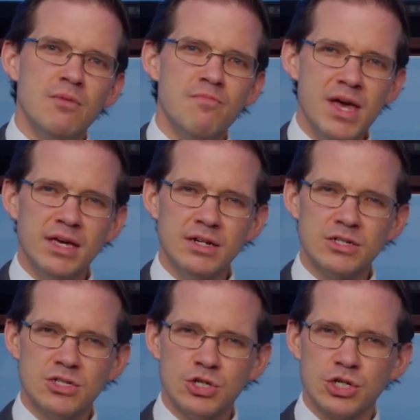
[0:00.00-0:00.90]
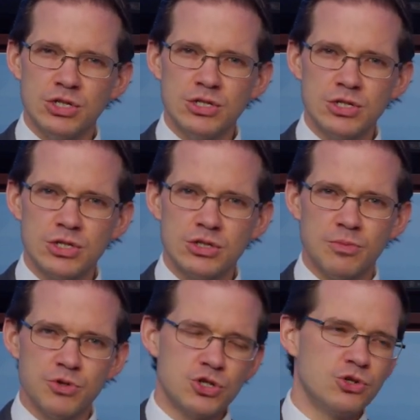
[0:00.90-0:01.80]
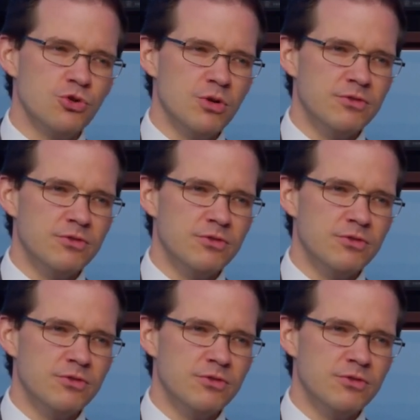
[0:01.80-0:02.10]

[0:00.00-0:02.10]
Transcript: making decisions to pursue